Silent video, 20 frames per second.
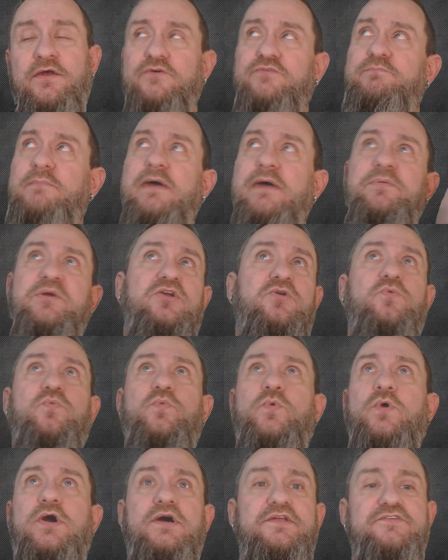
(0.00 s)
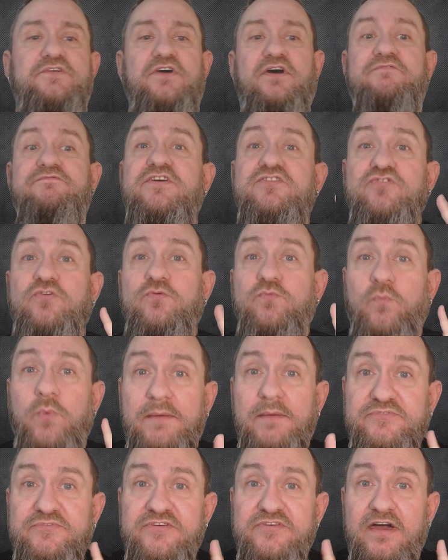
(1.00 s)
Maybe you want official
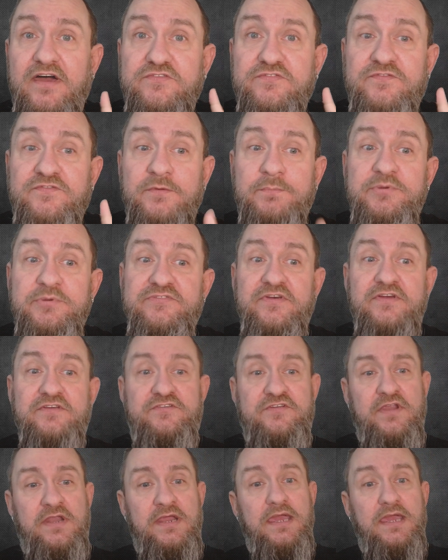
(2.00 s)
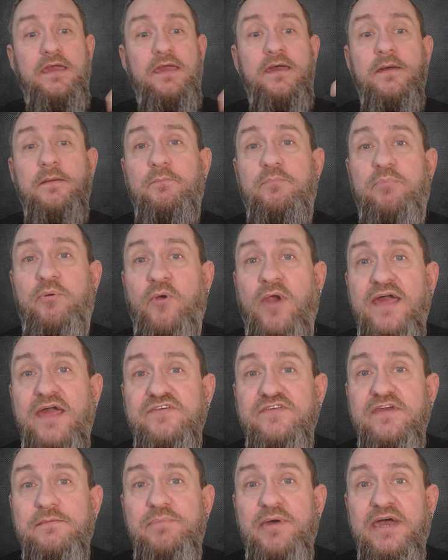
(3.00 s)
websites for positioning,
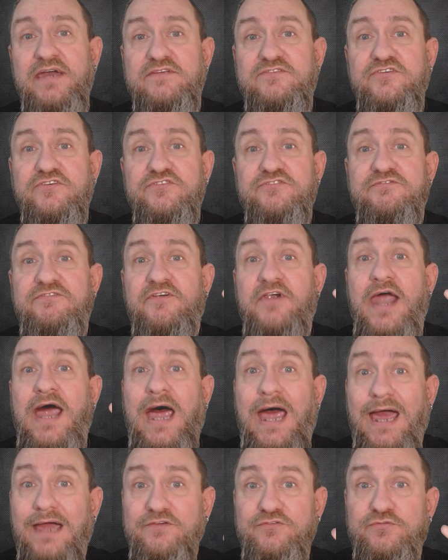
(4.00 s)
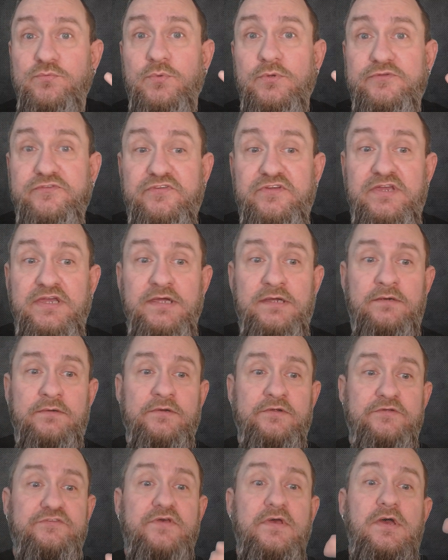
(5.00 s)
pricing pages for actual
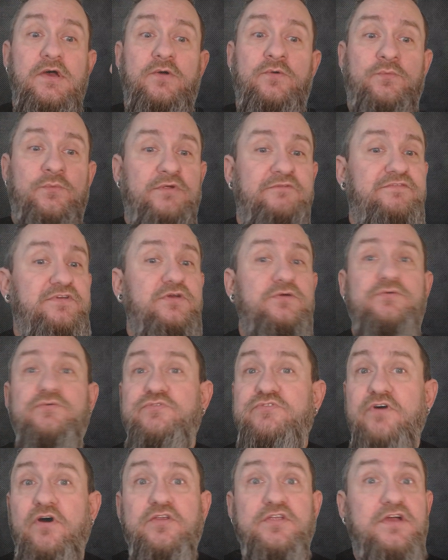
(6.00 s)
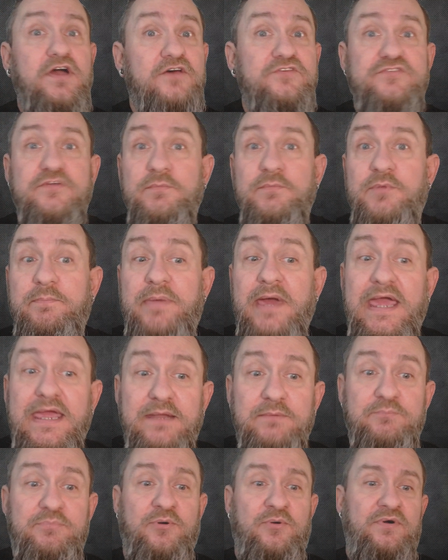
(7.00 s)
tiers, reviews on customer
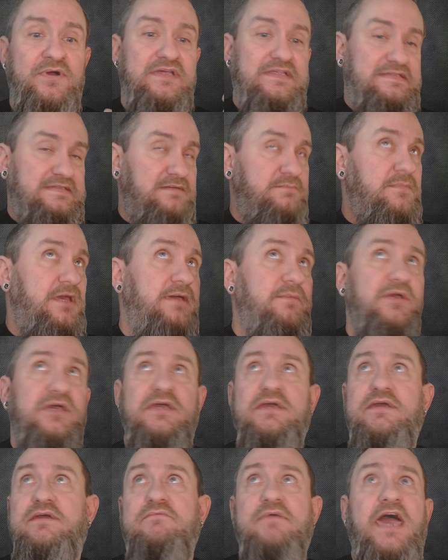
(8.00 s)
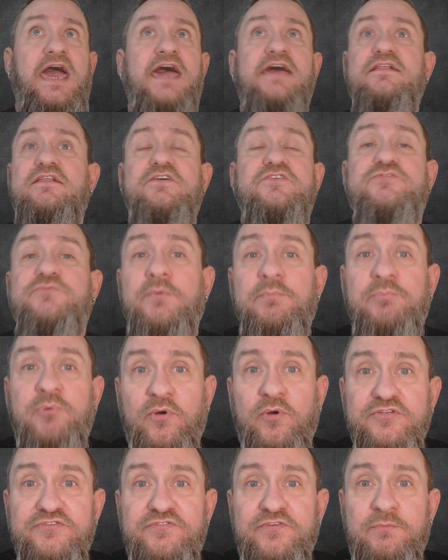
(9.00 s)
pain points, and maybe analyst
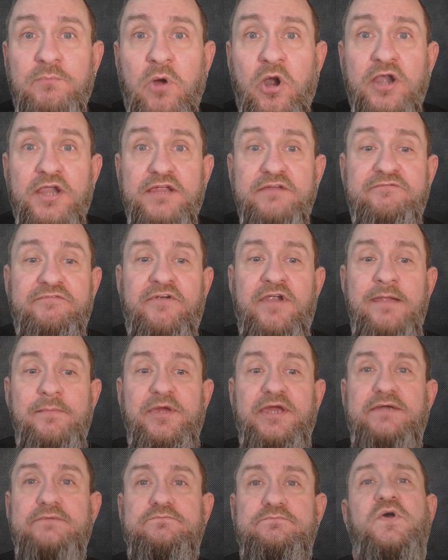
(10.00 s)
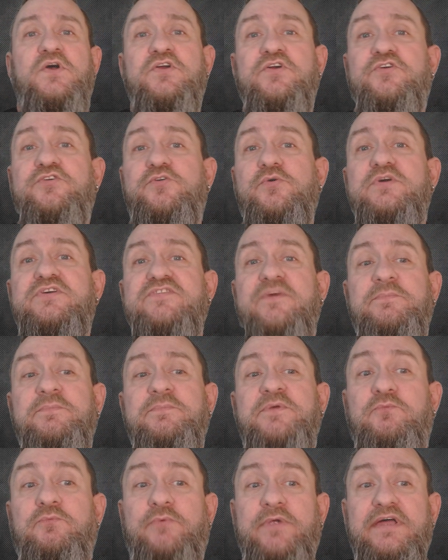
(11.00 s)
reports for market framing. You're doing
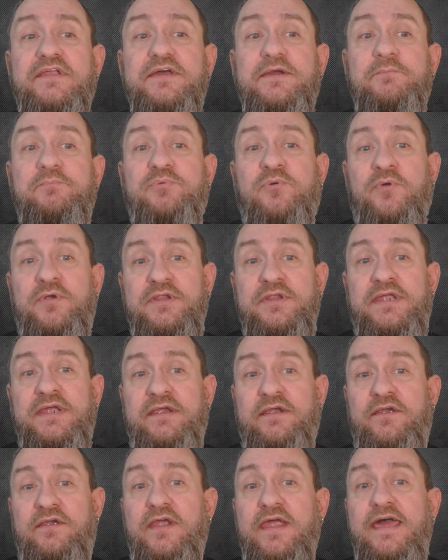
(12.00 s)
something really important here.